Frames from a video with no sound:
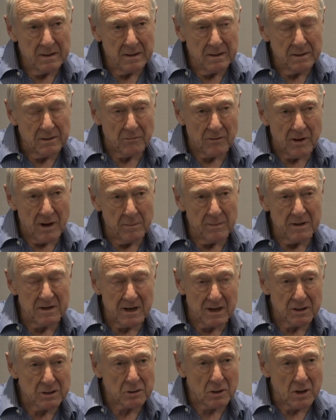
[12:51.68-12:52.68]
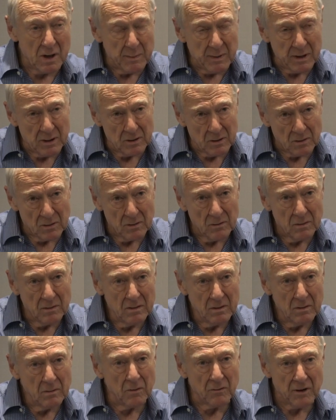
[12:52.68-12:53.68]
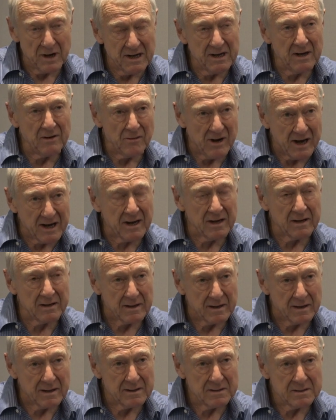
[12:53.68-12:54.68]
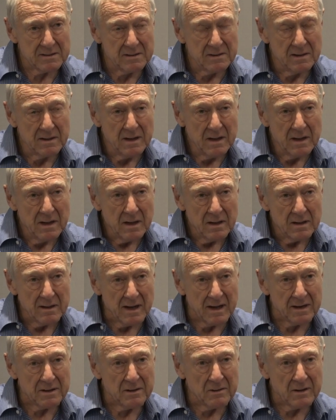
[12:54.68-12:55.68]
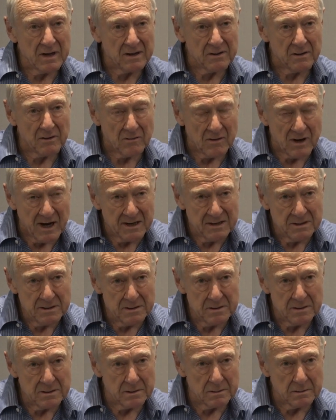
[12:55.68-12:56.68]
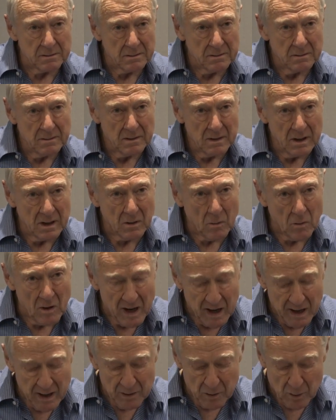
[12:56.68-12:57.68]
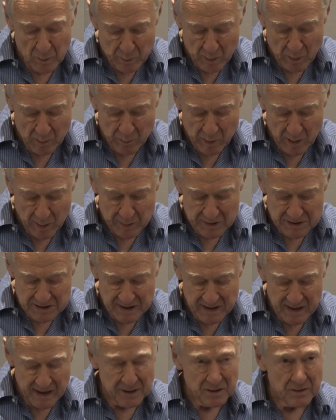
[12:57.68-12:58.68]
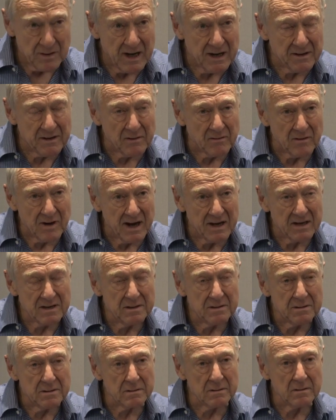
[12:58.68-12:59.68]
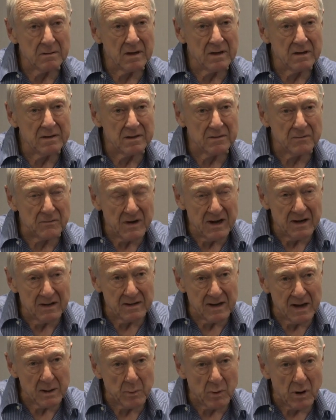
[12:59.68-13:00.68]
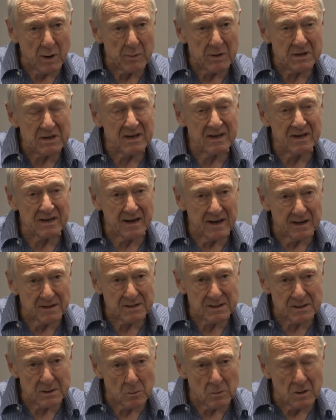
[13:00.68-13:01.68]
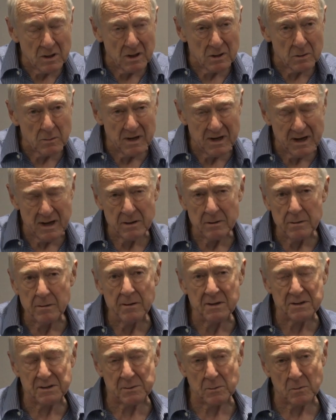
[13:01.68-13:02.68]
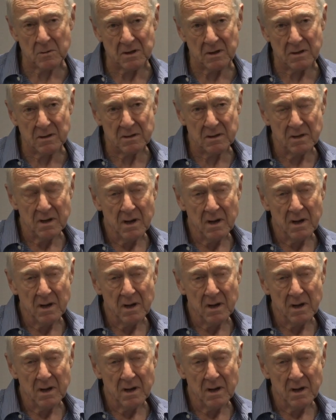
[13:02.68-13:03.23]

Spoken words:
the Roman Dutch common law already recognized that you had the right to acquire your property and you had the right to defend that property against the world. Well, now, who is the world?